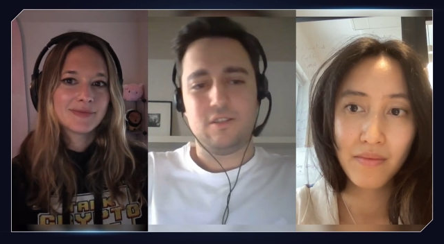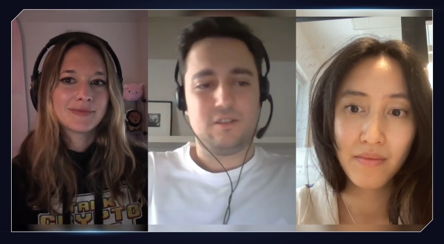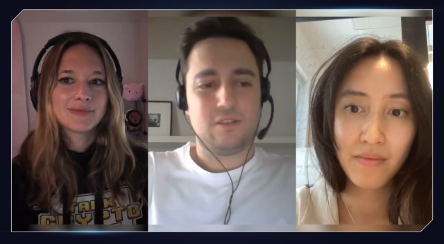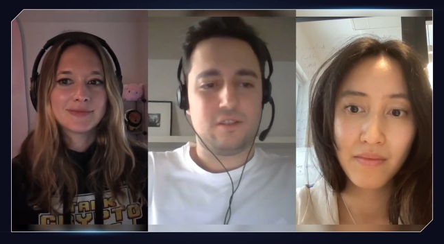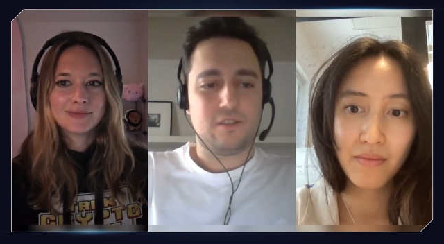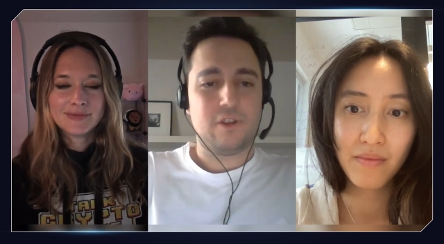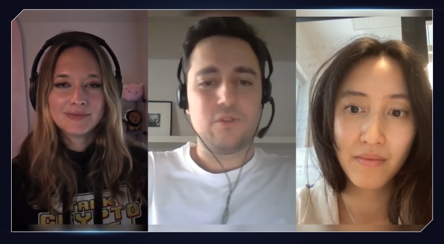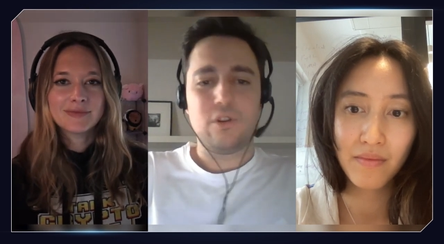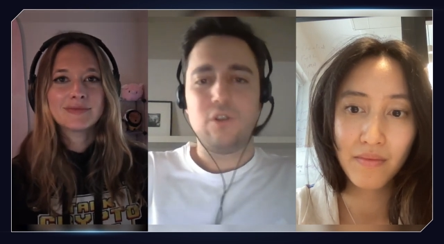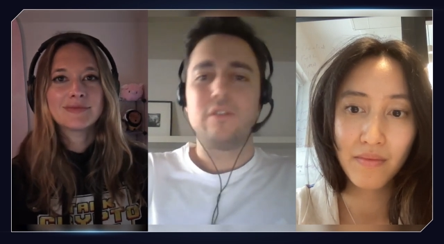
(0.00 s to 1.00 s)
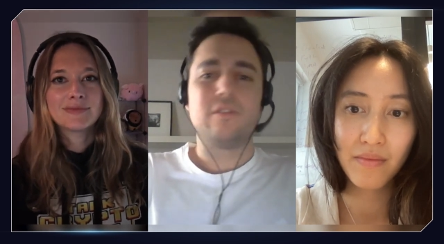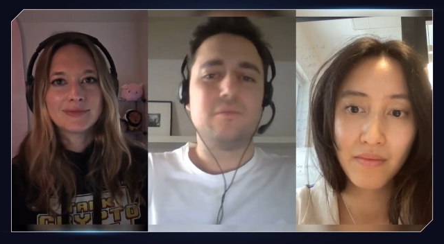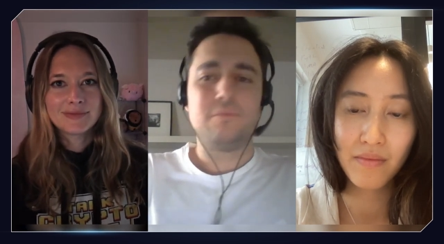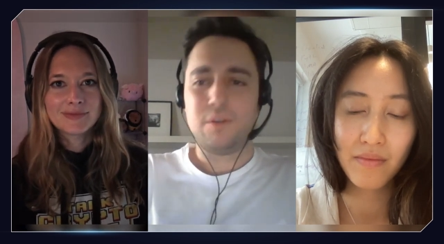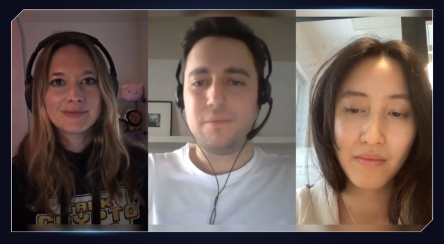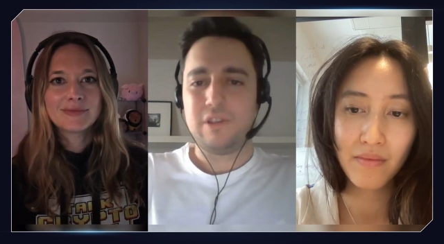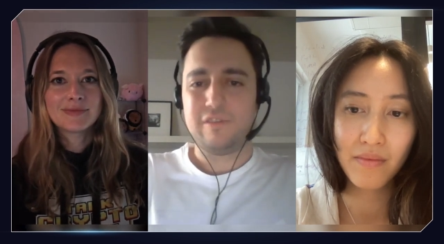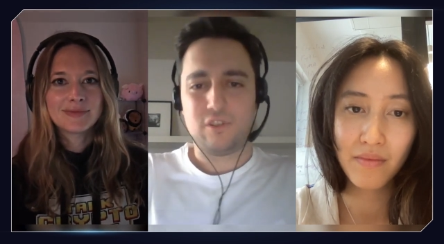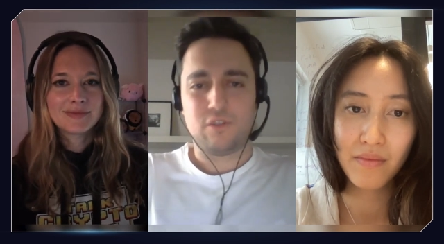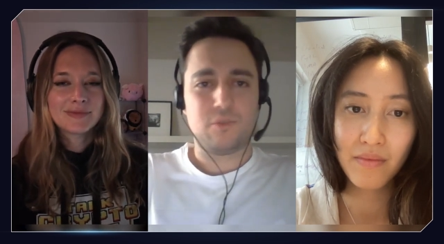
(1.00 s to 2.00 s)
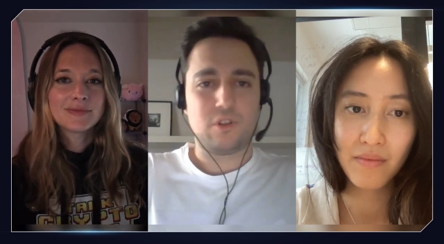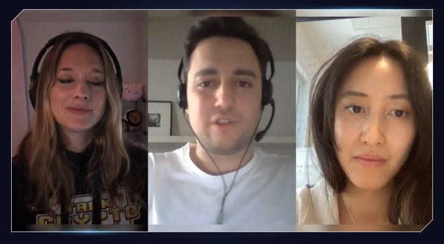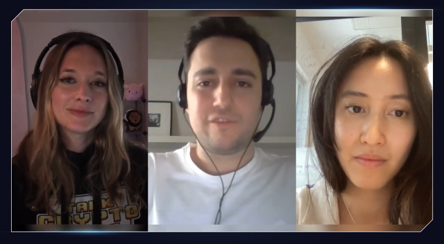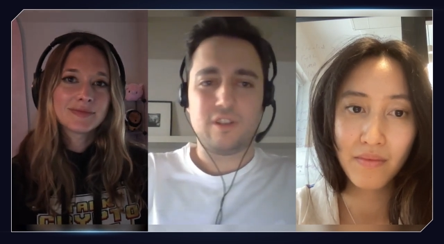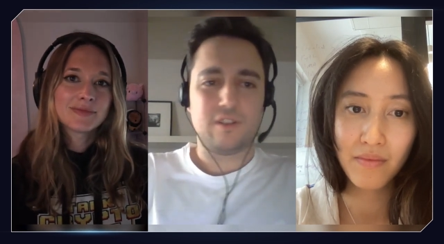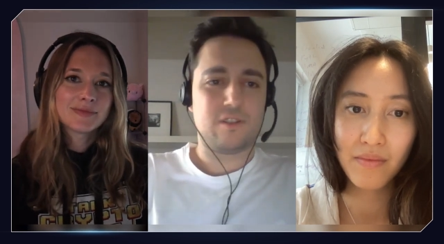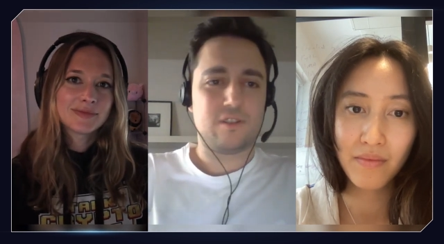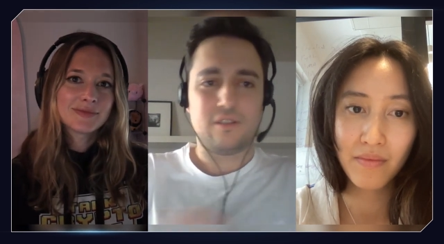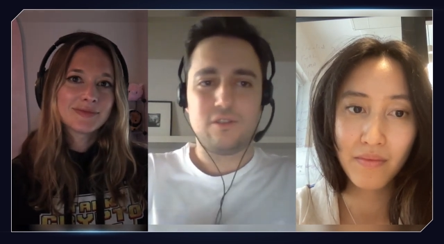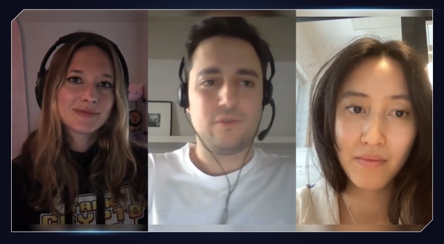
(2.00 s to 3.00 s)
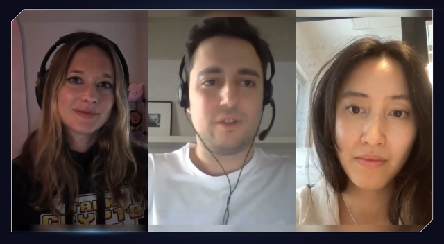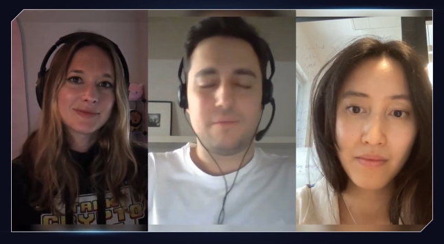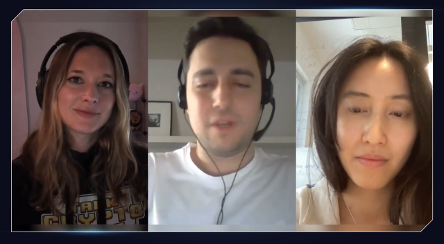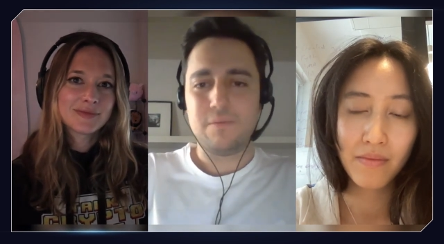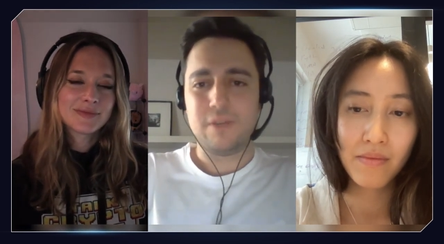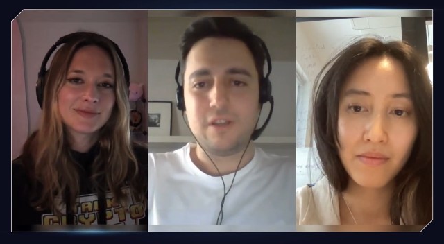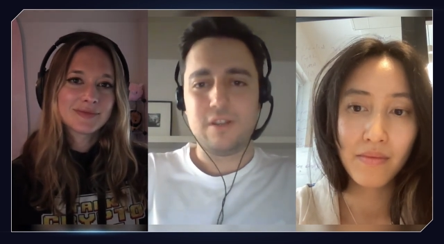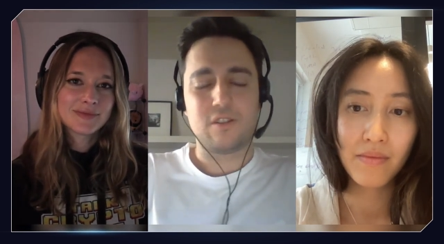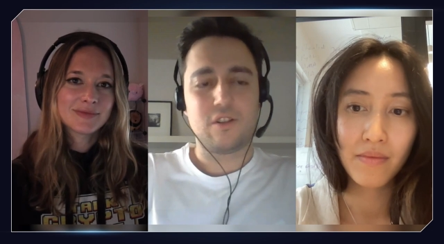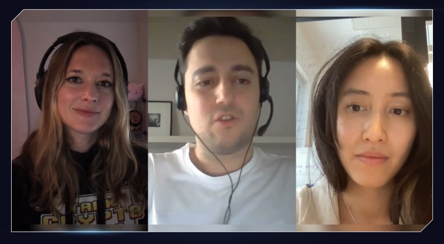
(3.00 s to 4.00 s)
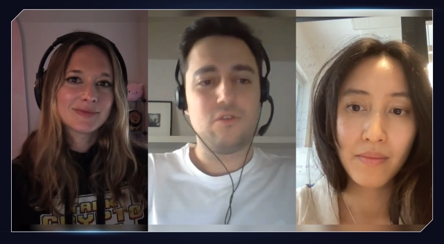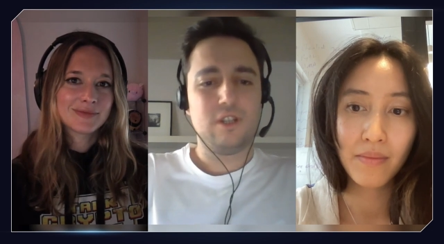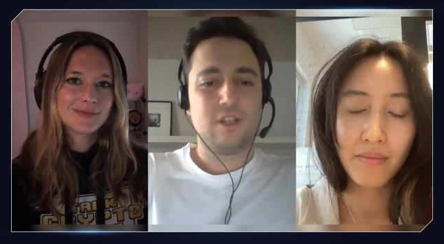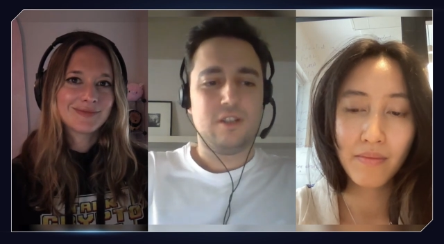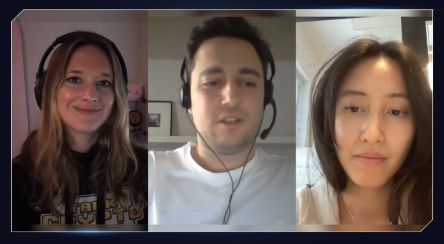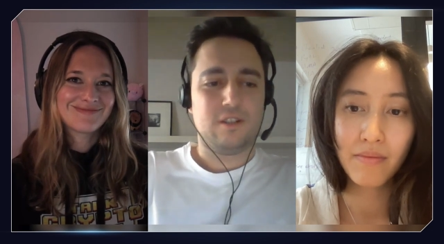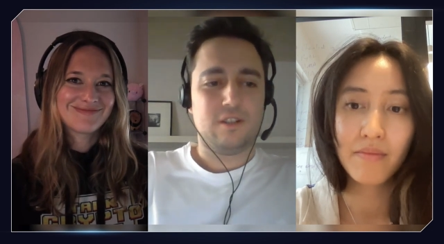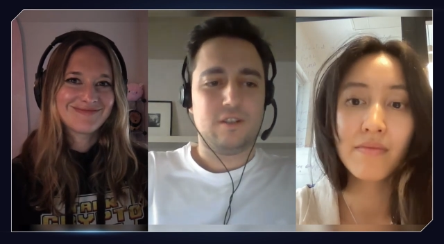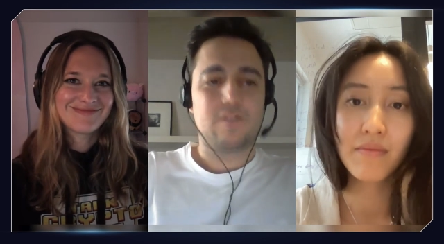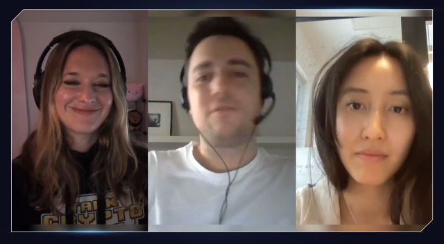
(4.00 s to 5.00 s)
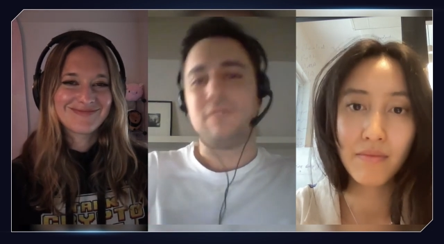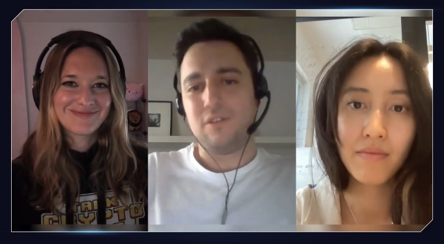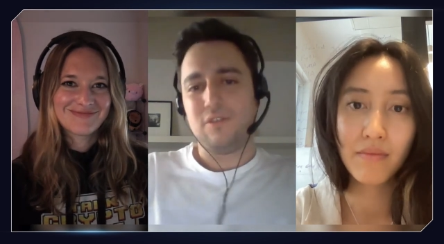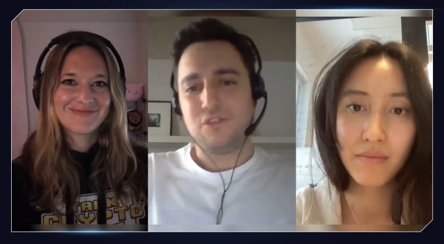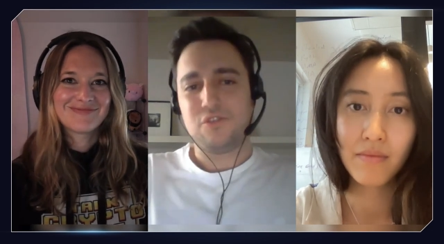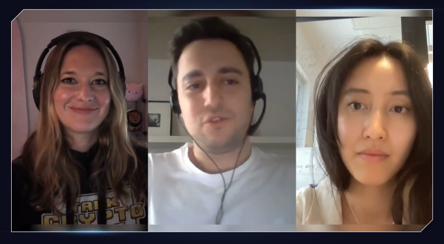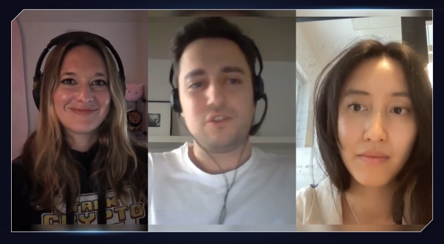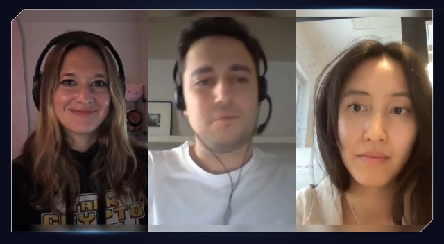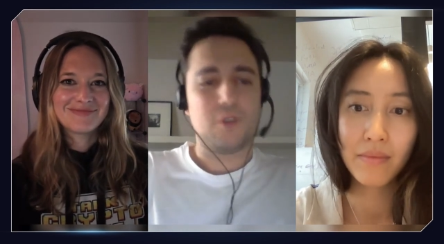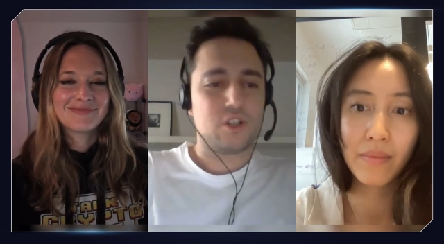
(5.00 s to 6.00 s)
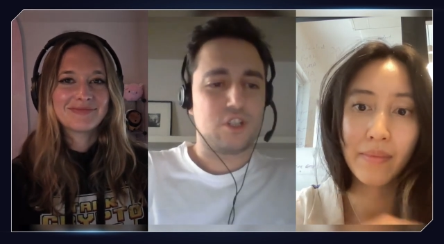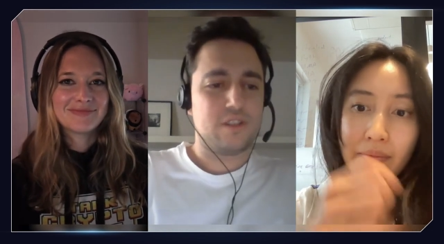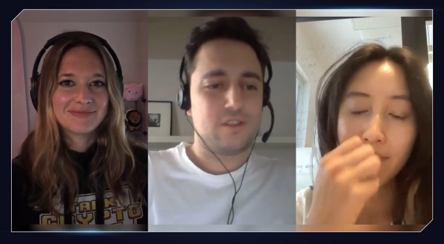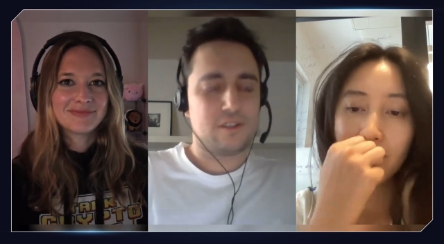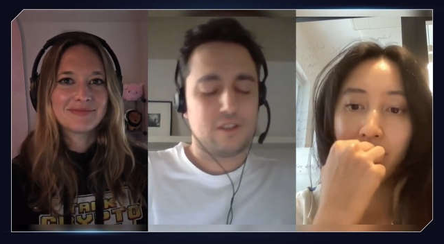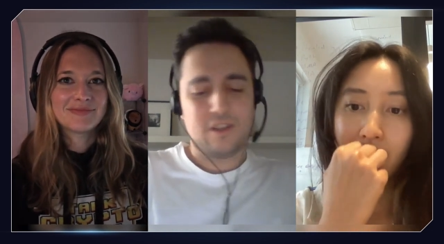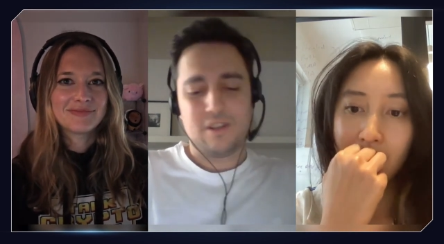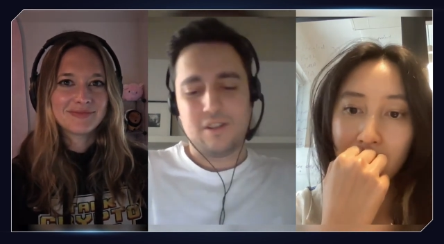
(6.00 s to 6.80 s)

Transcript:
Speaker 1: Uh, this is a very old primitive in cryptography. It existed already many, many years ago, and now also used in blockchains.